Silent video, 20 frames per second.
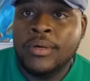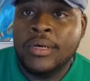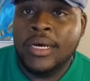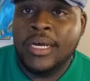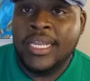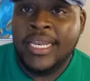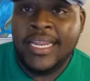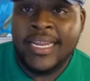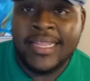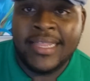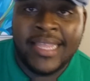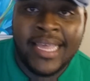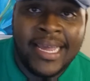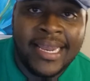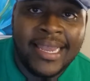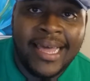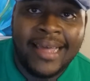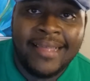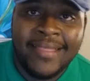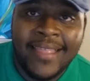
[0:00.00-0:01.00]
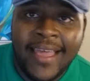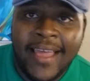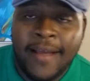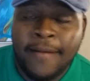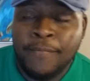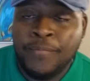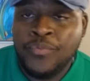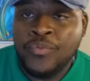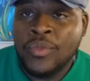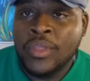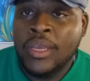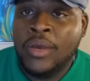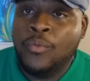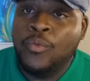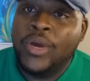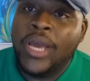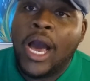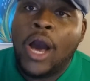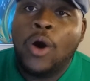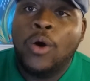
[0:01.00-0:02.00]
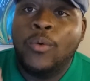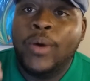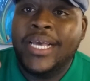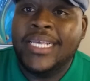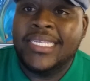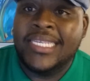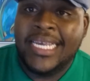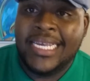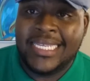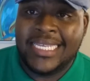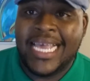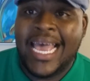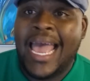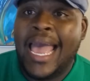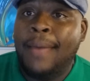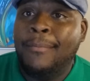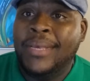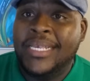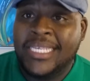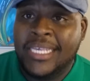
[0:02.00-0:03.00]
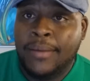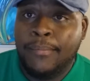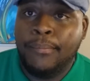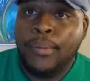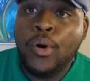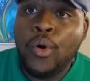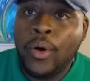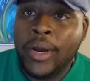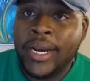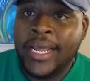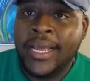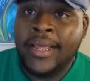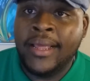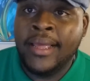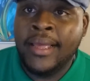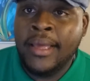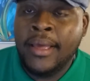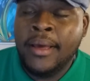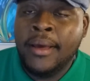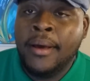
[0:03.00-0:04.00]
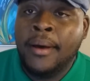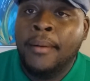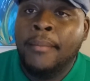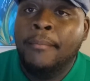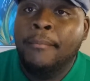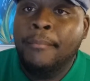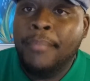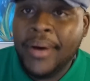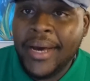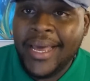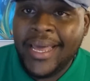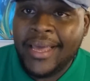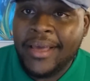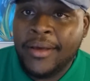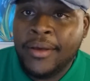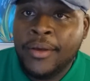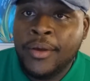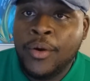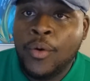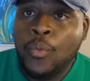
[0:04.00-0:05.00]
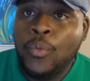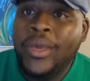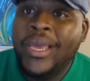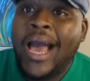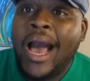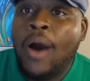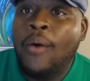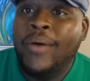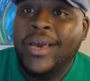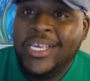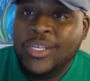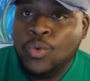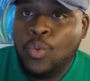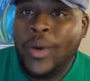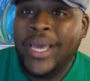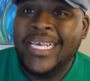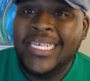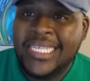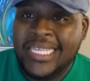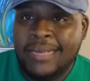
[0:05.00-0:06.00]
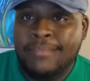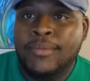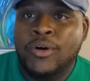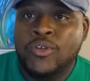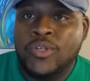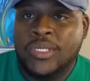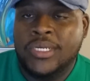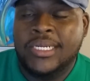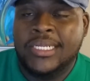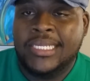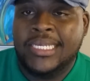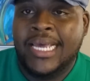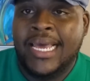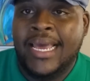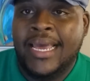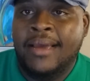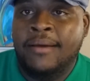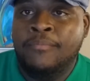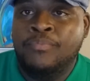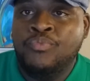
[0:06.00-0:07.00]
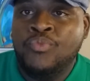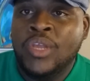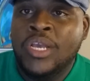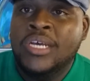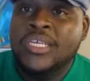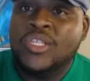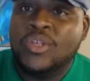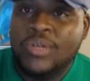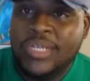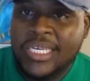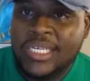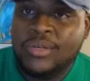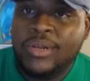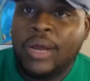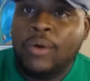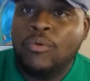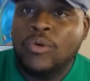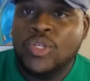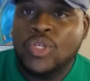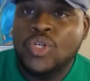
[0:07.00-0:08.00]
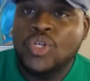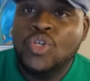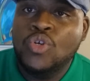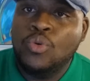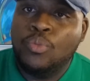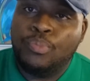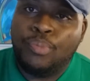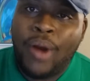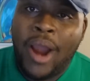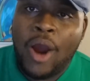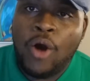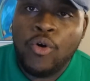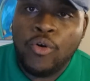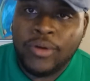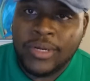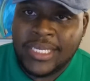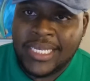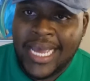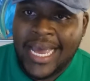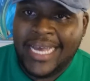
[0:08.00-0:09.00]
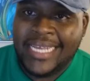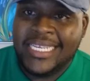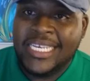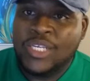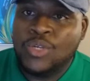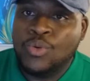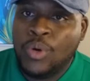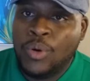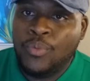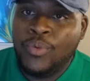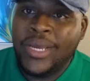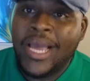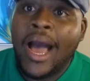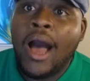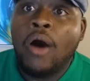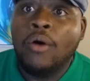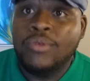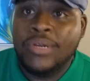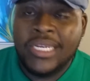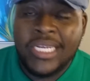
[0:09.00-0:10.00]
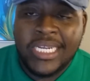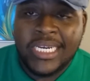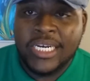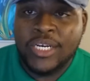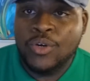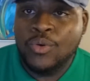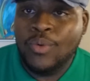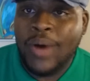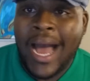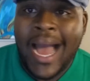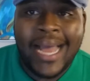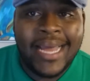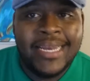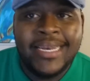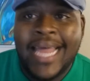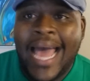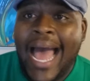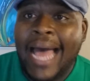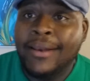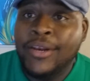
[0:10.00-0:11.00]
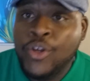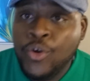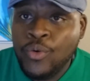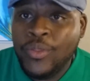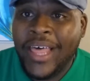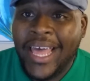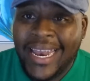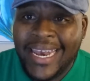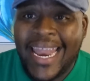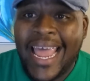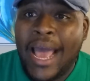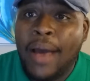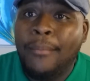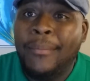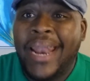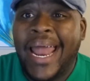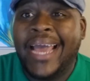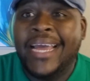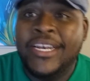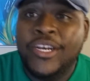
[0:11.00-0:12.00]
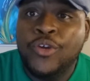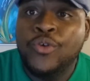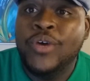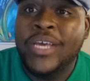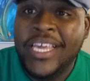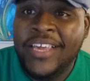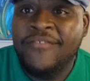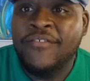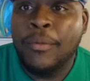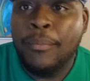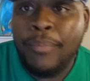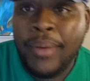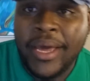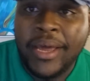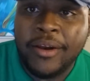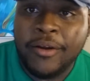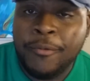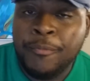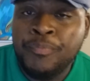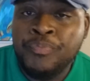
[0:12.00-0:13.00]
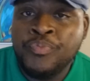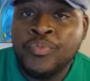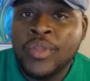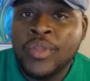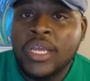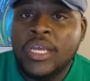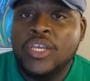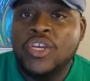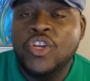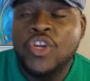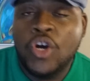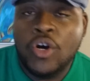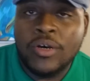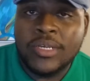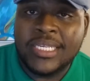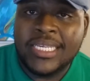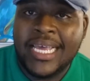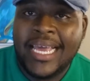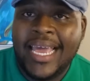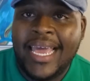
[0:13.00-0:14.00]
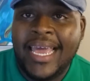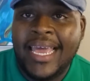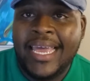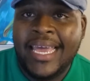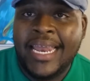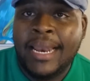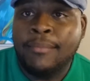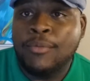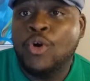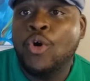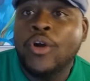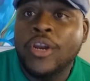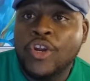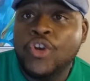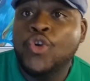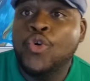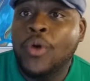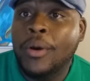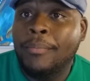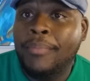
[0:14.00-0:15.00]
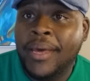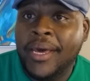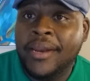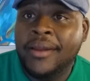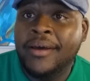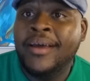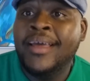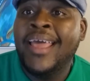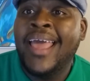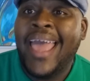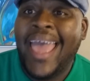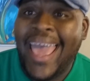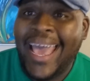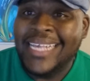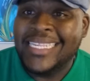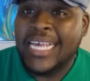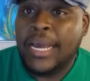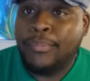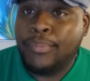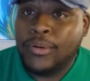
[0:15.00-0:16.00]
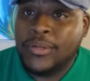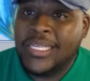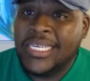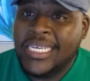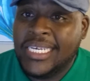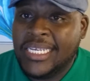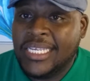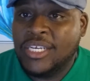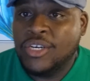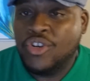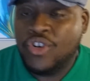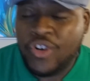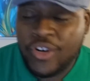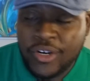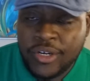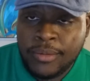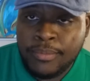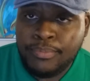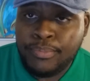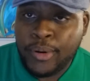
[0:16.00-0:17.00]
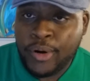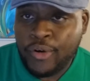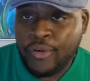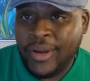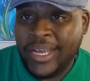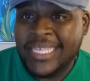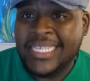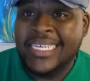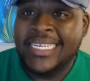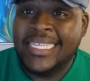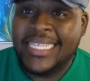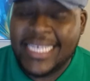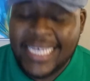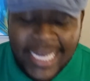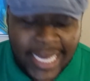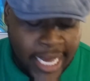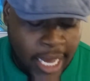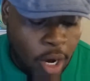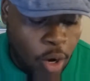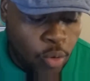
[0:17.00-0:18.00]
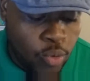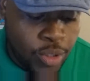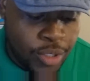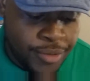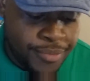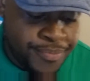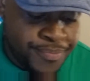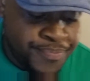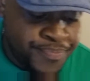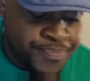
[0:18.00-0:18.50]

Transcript: and anything like that. We always say time is important, but we always waste it most of the time. So that's what I want you to do, prioritize. That's what we all need to do. I do that now, but I can do it even better. You know what I'm saying? And I'm going to do it better as I continue to progress and to get older.